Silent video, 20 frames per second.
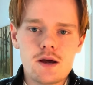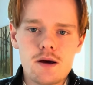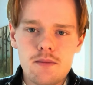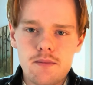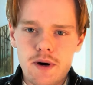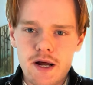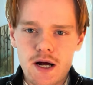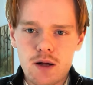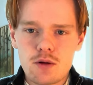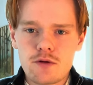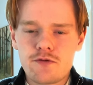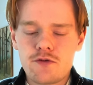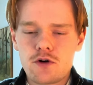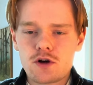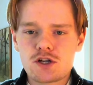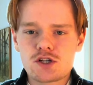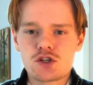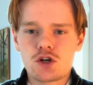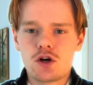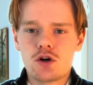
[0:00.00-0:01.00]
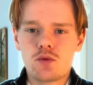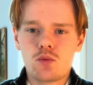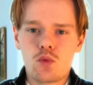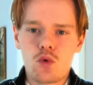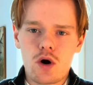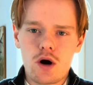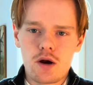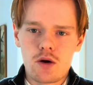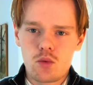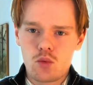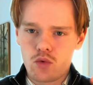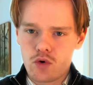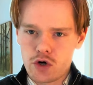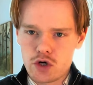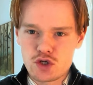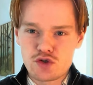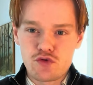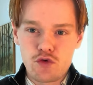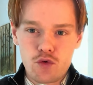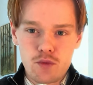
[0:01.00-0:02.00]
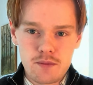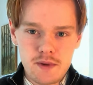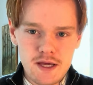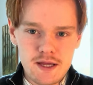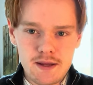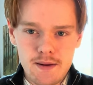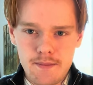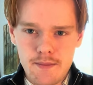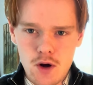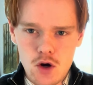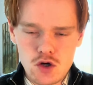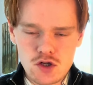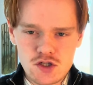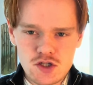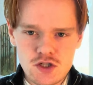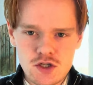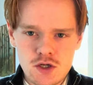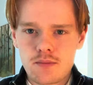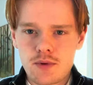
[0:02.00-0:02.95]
But I will focus on what works for me the most,